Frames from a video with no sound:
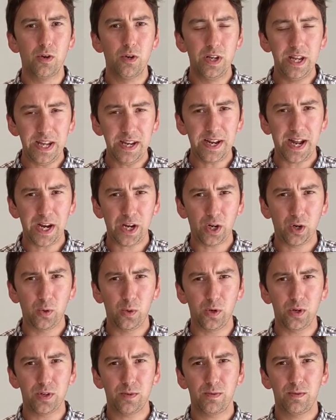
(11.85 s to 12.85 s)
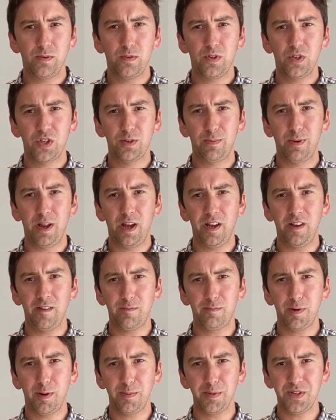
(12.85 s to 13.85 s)
inadequate supply
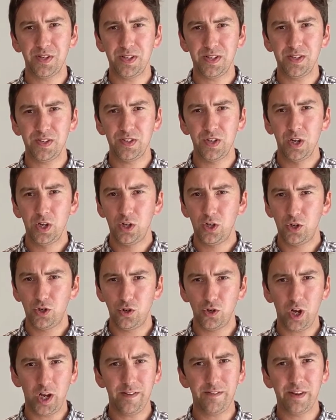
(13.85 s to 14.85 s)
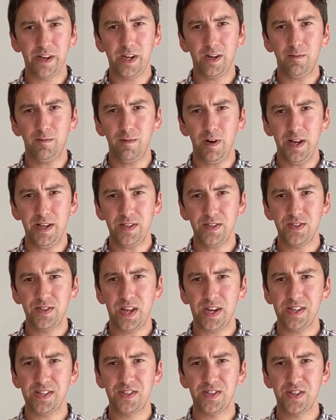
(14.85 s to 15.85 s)
of properties, driving up rents.
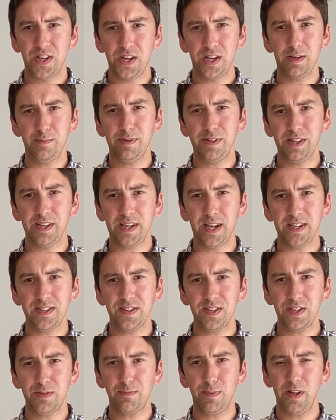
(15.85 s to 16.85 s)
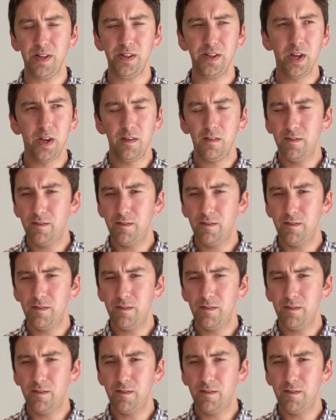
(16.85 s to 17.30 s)
That has certainly been the case this month.